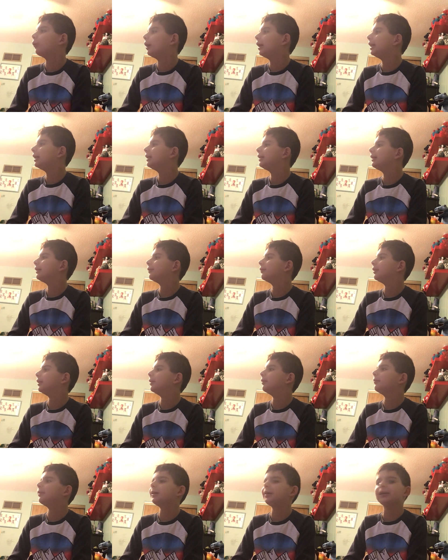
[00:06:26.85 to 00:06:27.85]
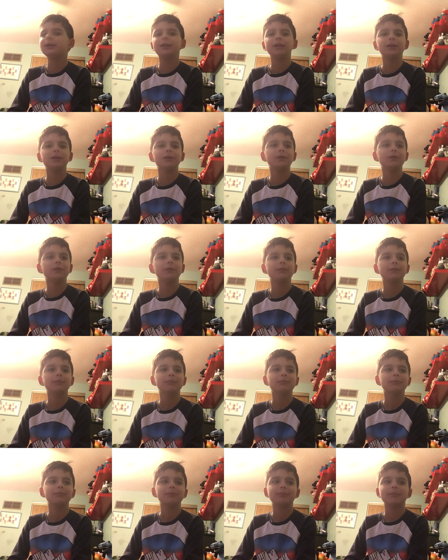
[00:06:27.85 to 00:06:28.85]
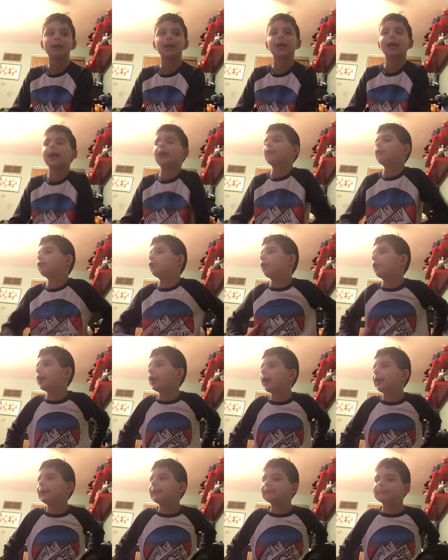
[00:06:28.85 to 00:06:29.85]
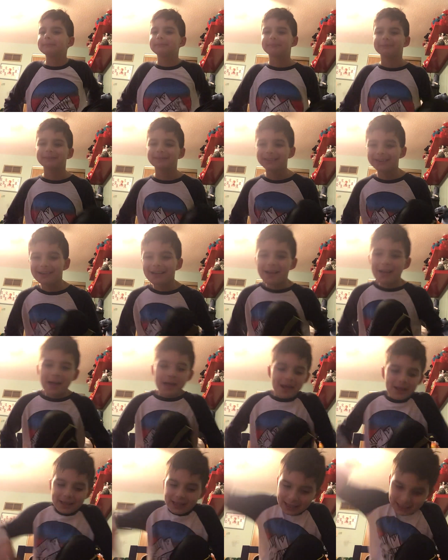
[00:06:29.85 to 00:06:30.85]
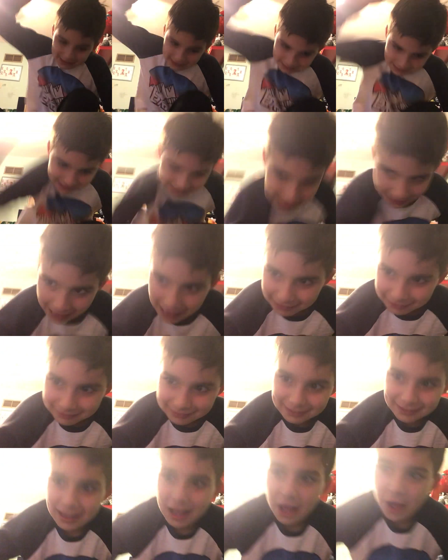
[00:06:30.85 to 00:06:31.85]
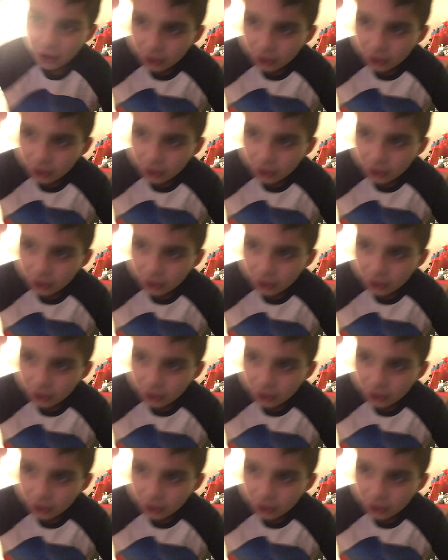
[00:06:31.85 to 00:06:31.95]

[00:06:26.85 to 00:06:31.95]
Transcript: what am I going to do? Fortnite. Yes!